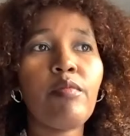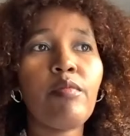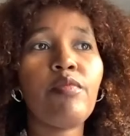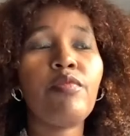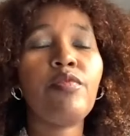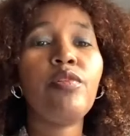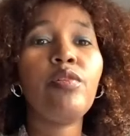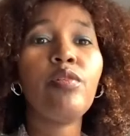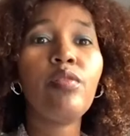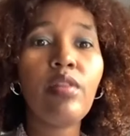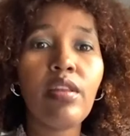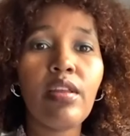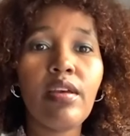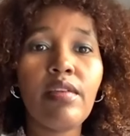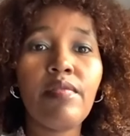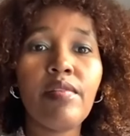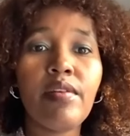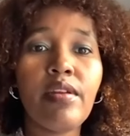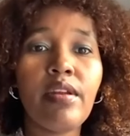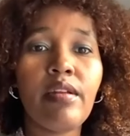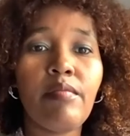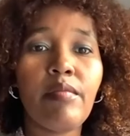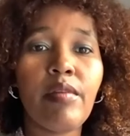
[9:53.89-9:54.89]
If you live
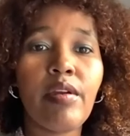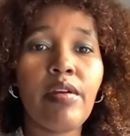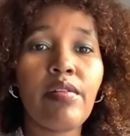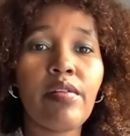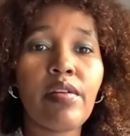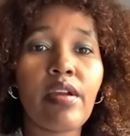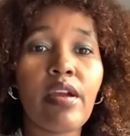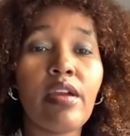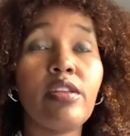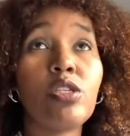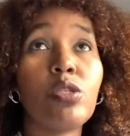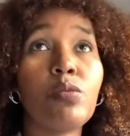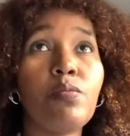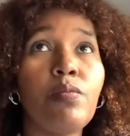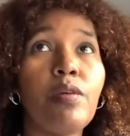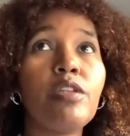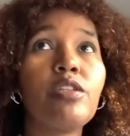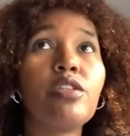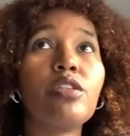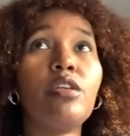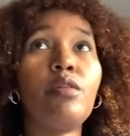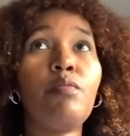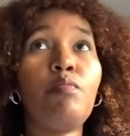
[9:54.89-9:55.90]
in America, and
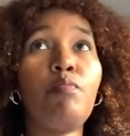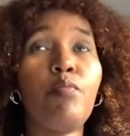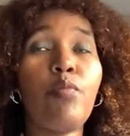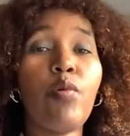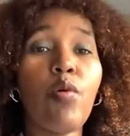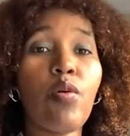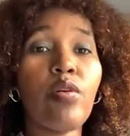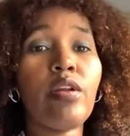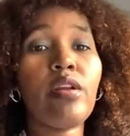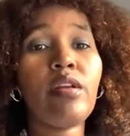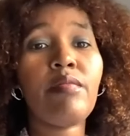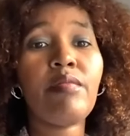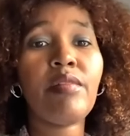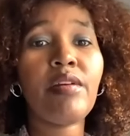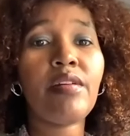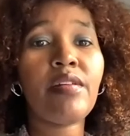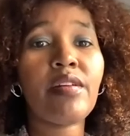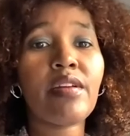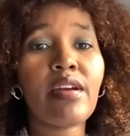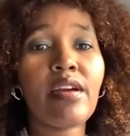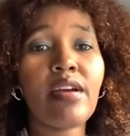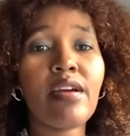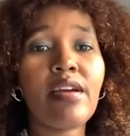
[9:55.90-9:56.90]
especially born in
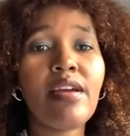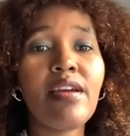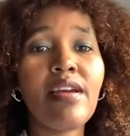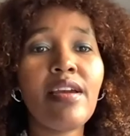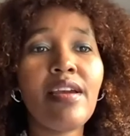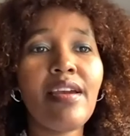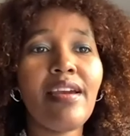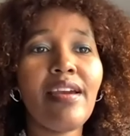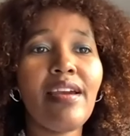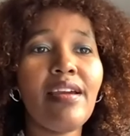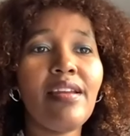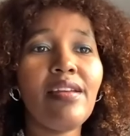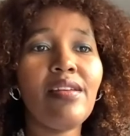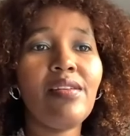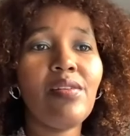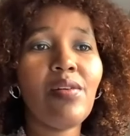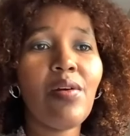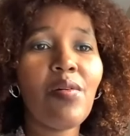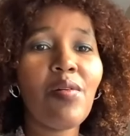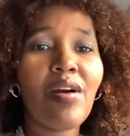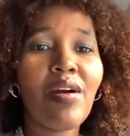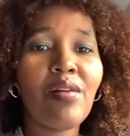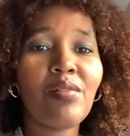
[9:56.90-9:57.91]
America, and
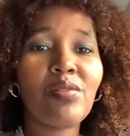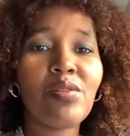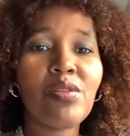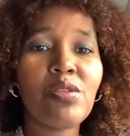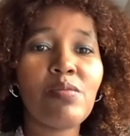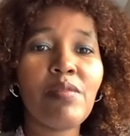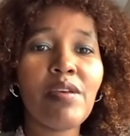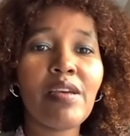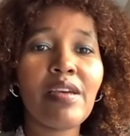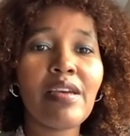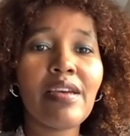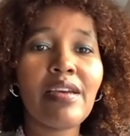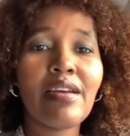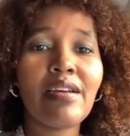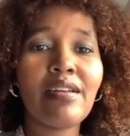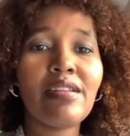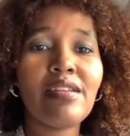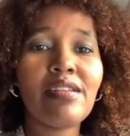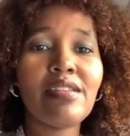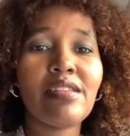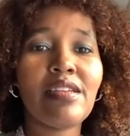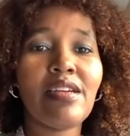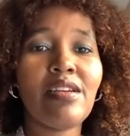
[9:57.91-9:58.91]
know how to speak
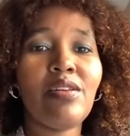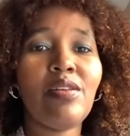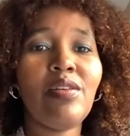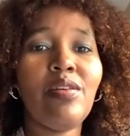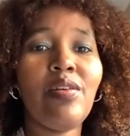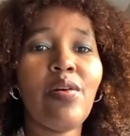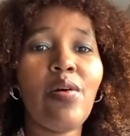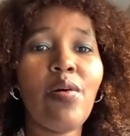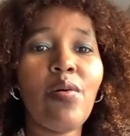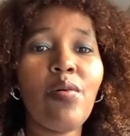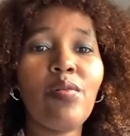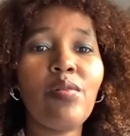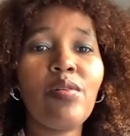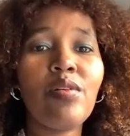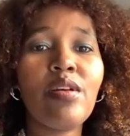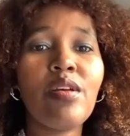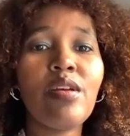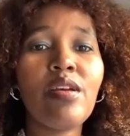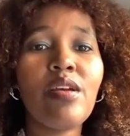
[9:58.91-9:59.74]
English and know,